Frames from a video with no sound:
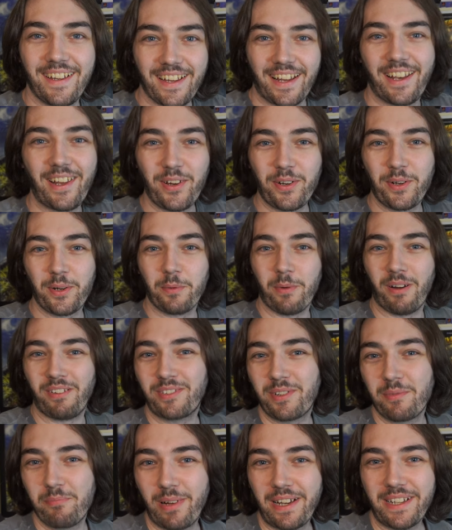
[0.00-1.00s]
Hello,
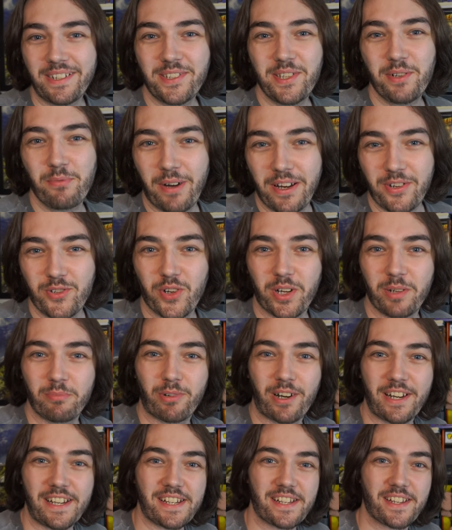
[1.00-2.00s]
welcome back to Retro
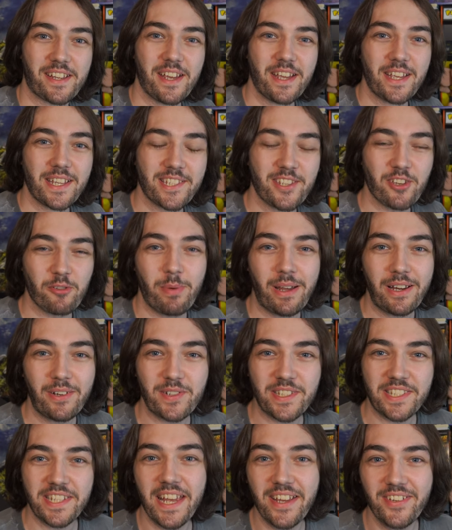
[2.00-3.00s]
Break. So
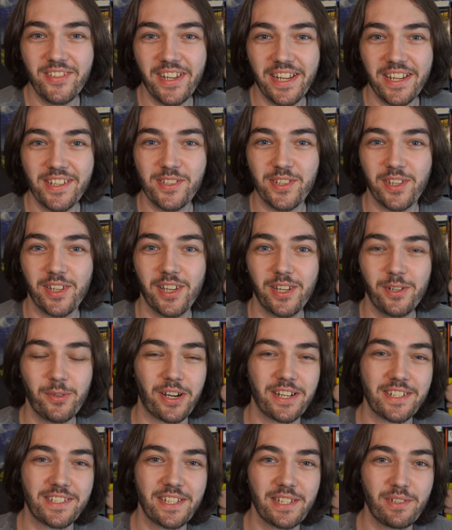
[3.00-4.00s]
about 10 years ago
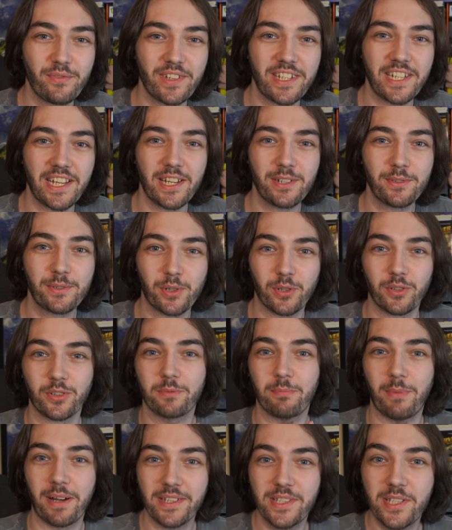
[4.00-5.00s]
I did a video
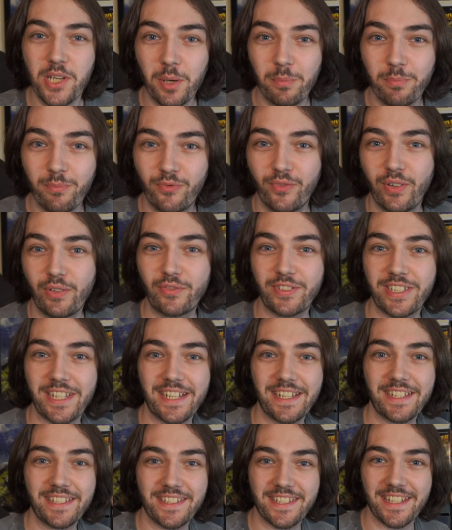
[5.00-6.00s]
called my top
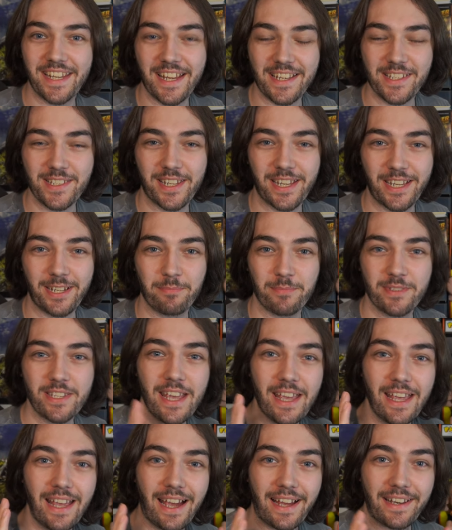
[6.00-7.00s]
15 DS games
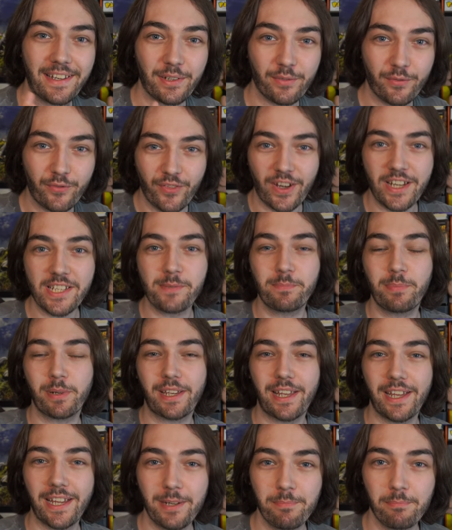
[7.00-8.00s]
and it fast
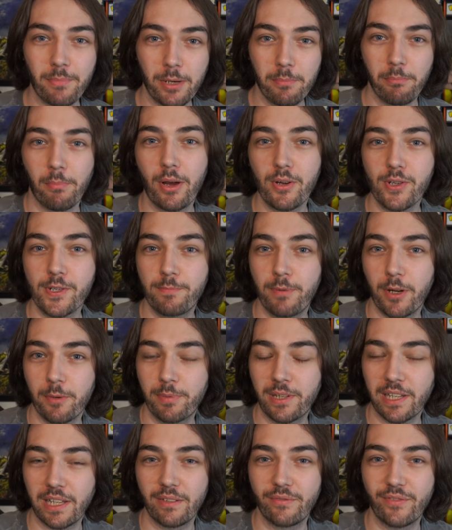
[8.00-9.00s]
became my most
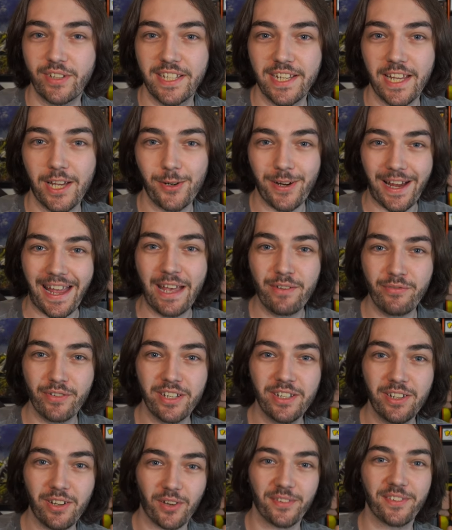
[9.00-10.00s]
popular video
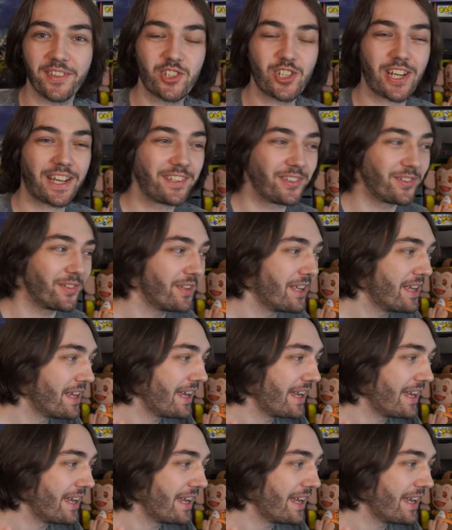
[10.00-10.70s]
ever on the channel,